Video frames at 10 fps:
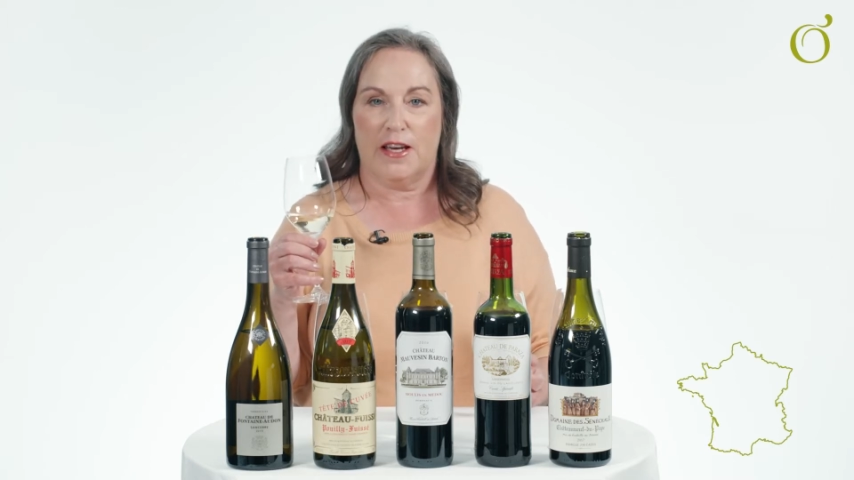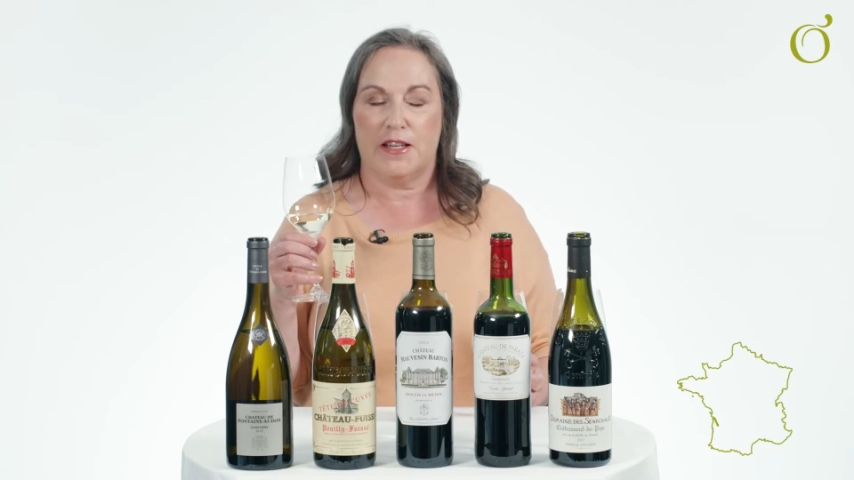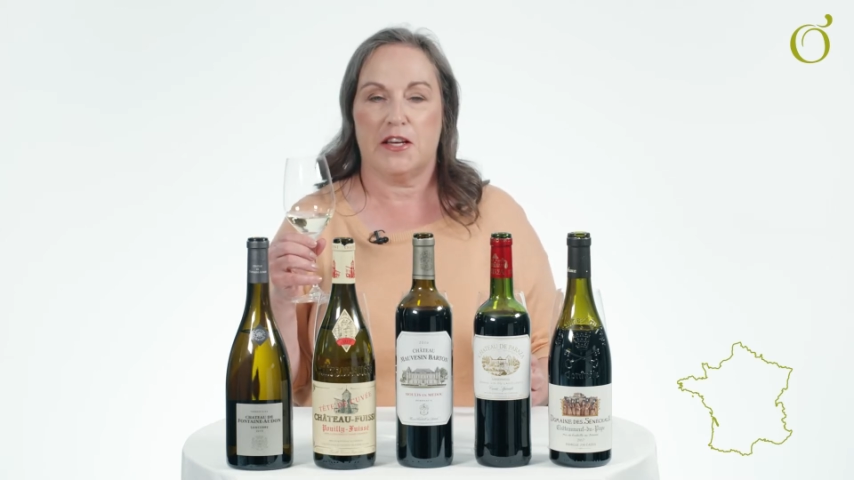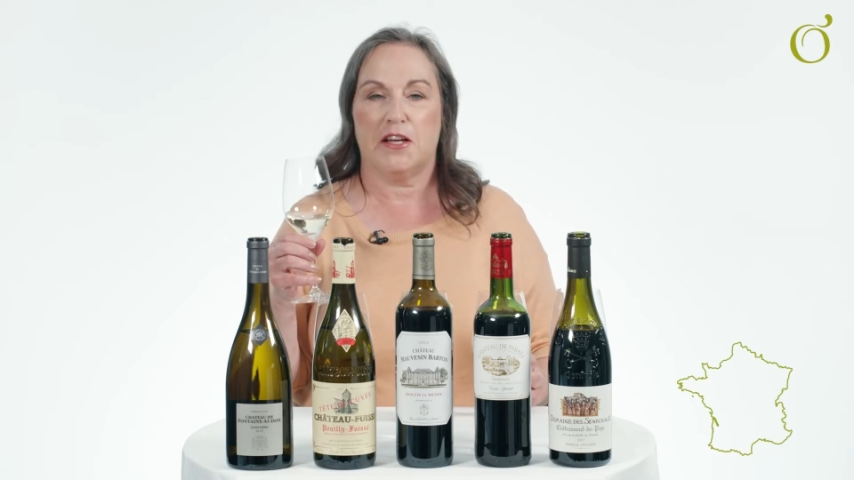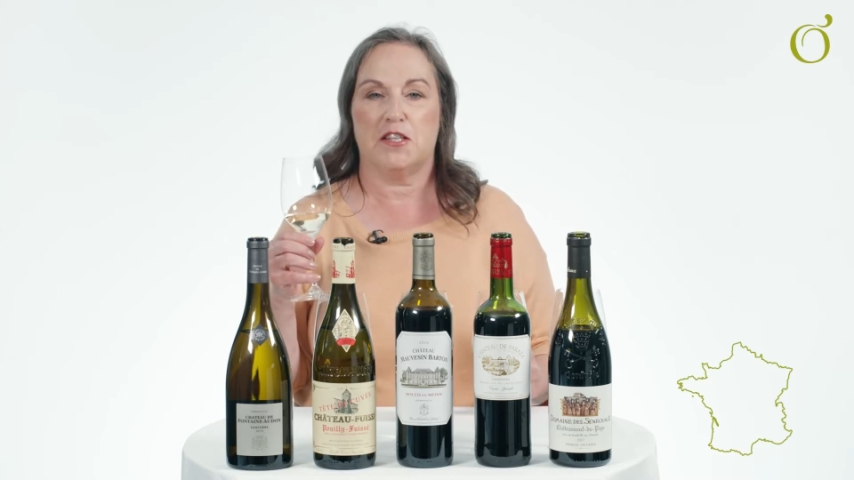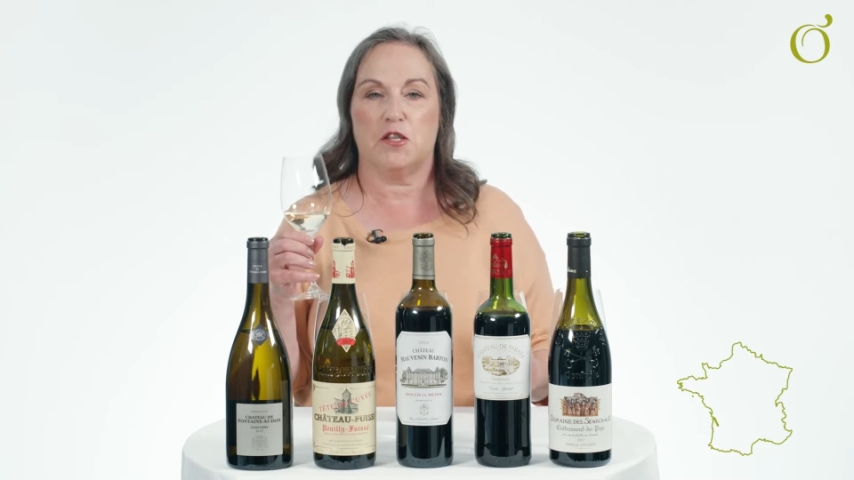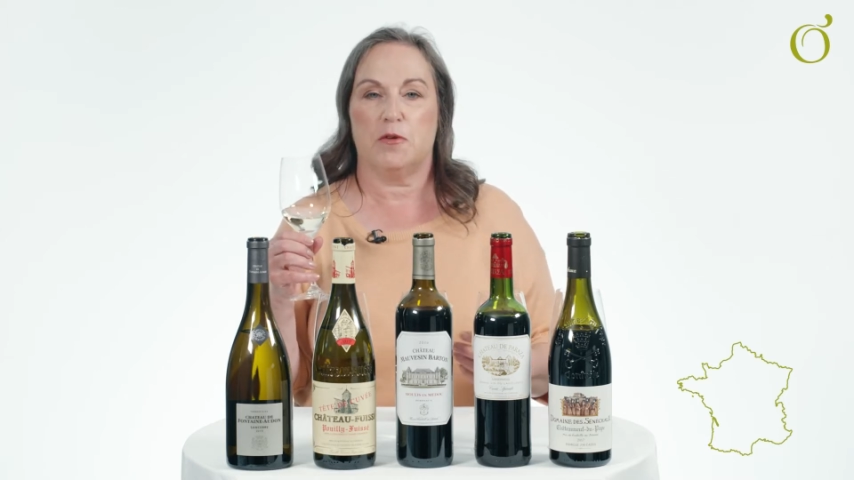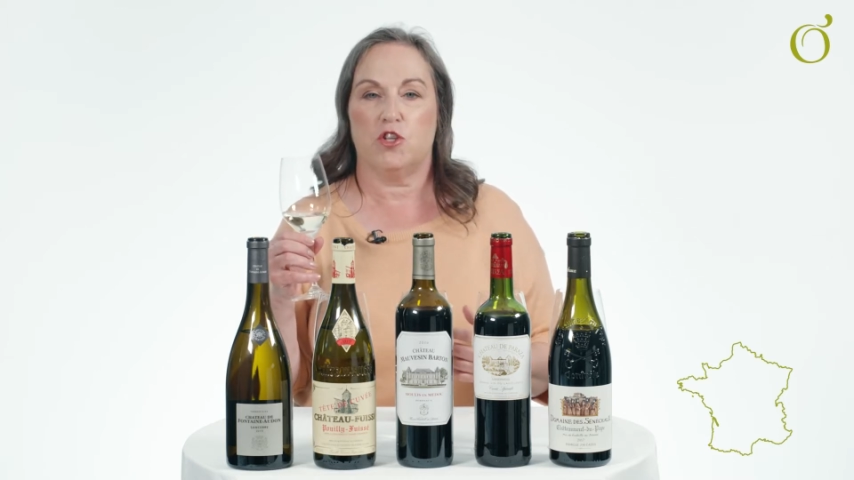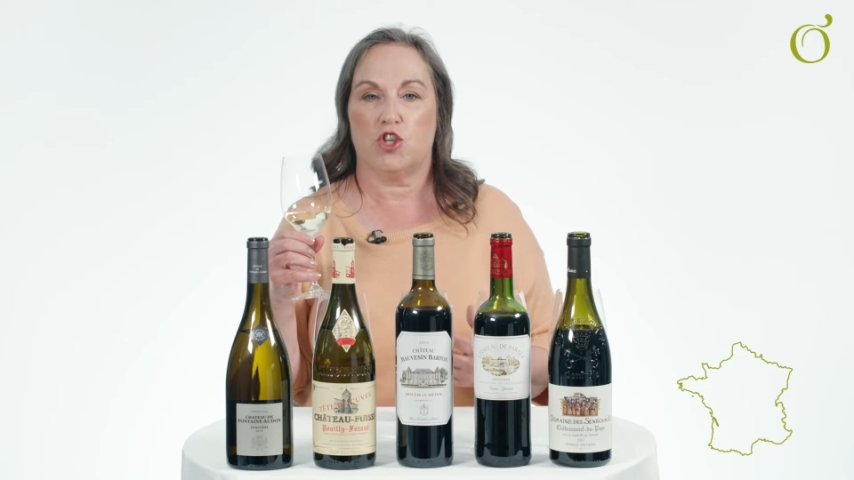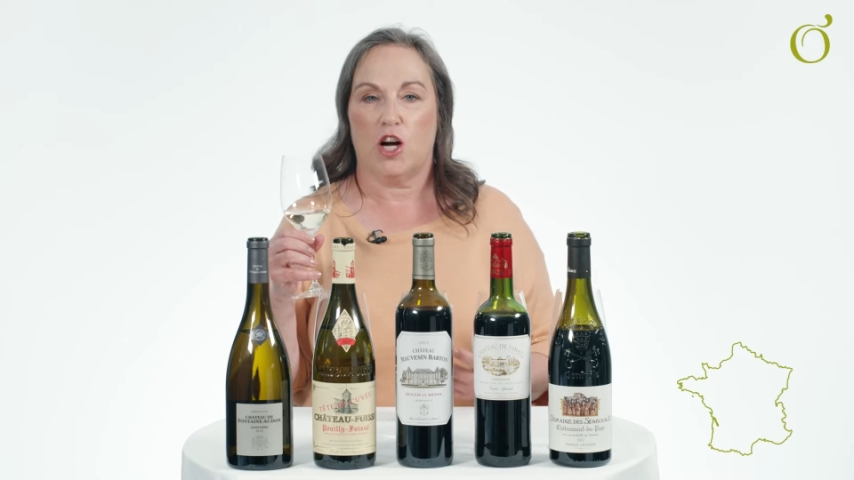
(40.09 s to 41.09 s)
it tends to
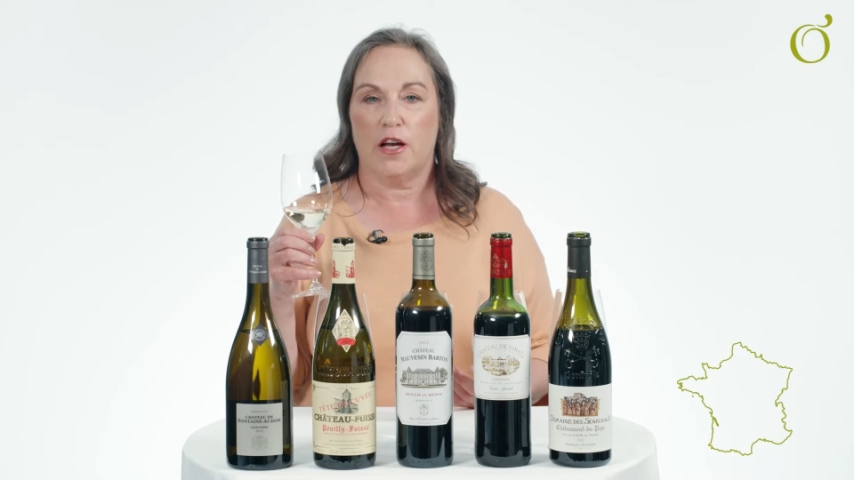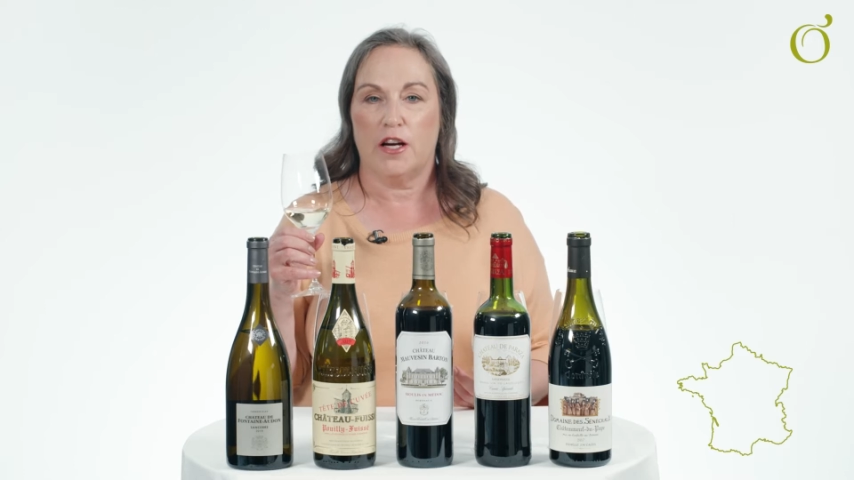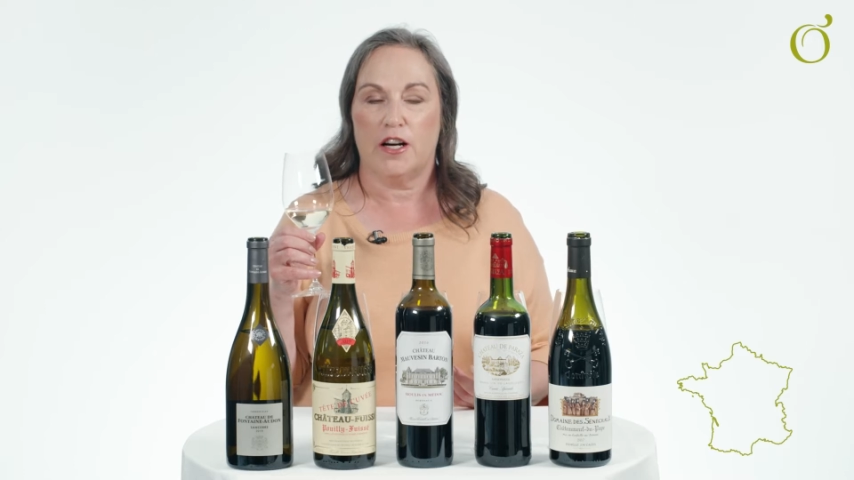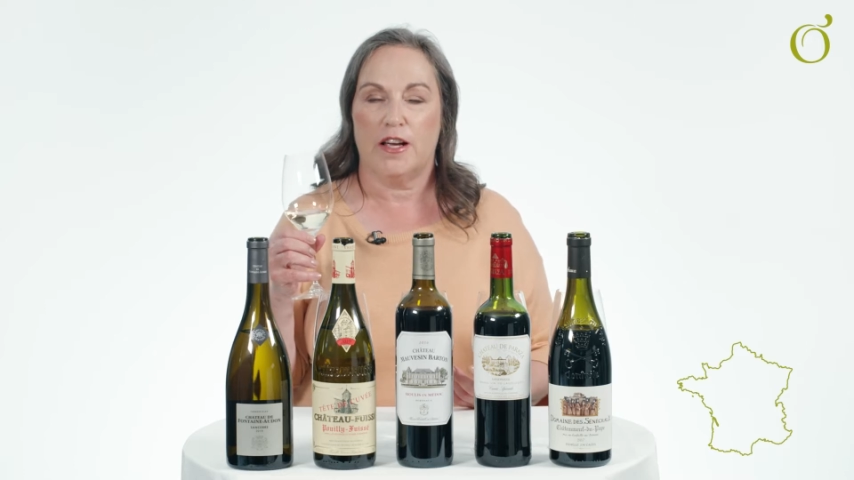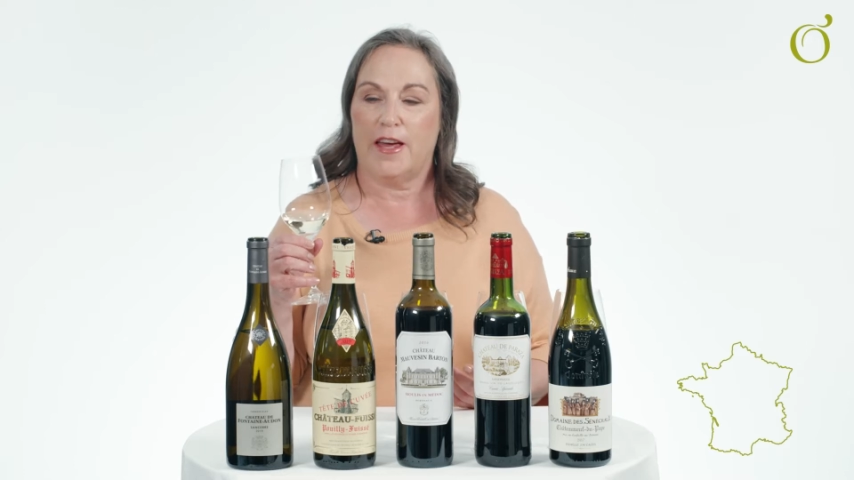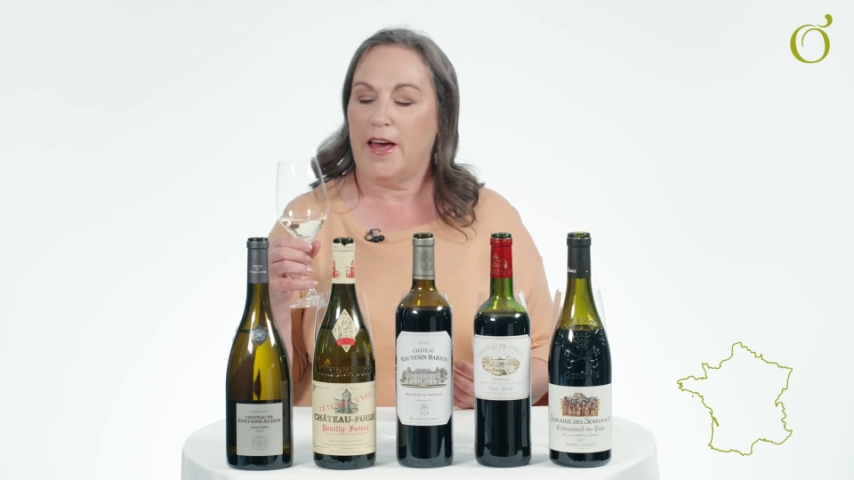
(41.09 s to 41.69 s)
be drier,